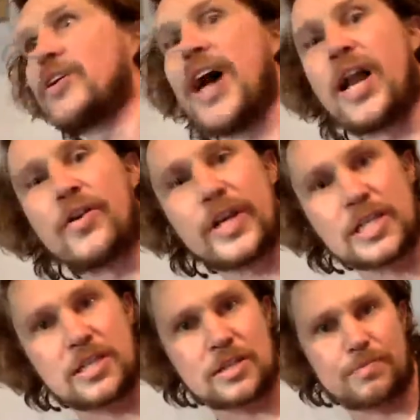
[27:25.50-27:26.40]

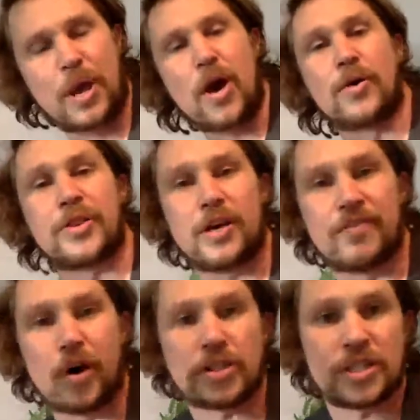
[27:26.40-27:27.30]
colorings, healthier
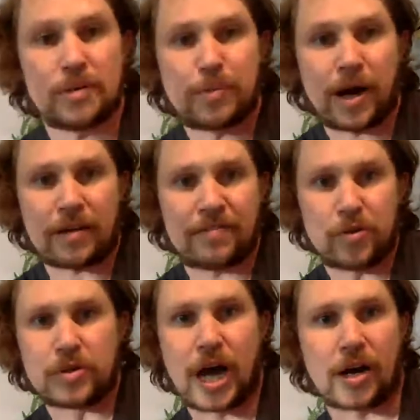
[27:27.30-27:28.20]
versions than buying
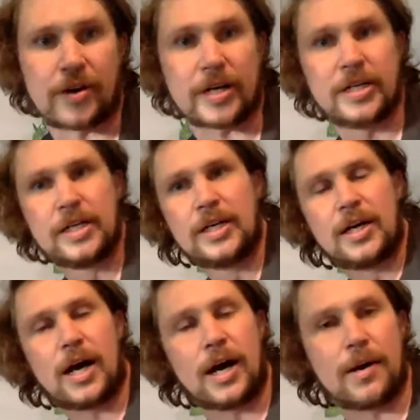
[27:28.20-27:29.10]
food coloring,
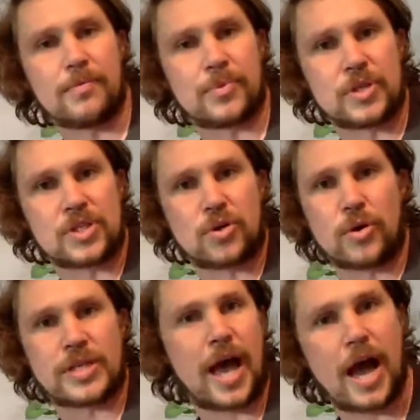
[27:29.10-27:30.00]
the
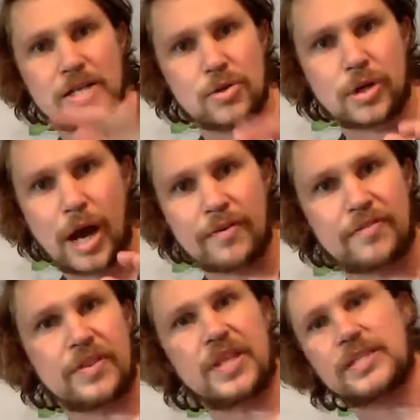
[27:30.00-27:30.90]
source has you covered
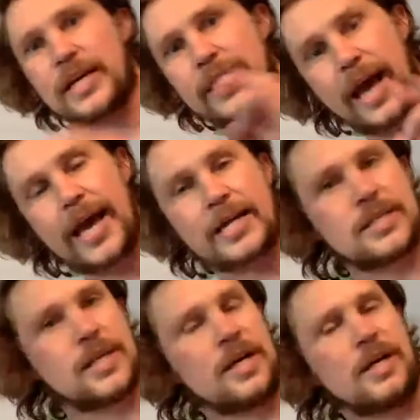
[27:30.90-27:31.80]
for things like cakes,
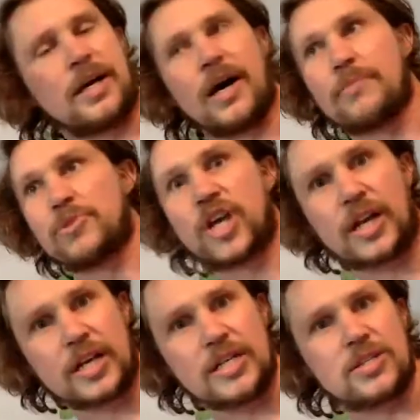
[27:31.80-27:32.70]

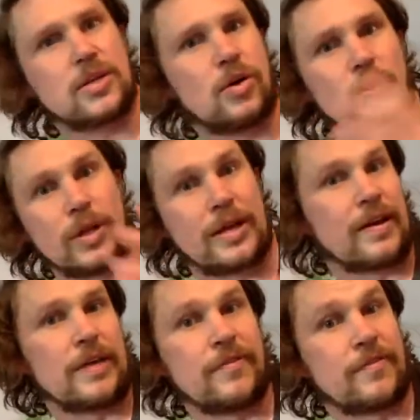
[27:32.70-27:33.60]
jellies, or
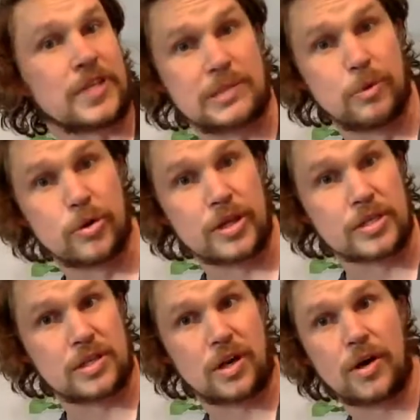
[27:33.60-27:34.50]
even for
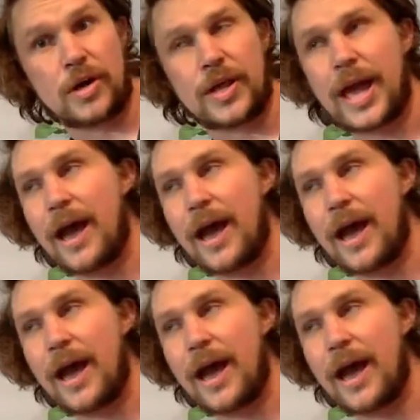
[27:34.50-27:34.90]
smoothies. And they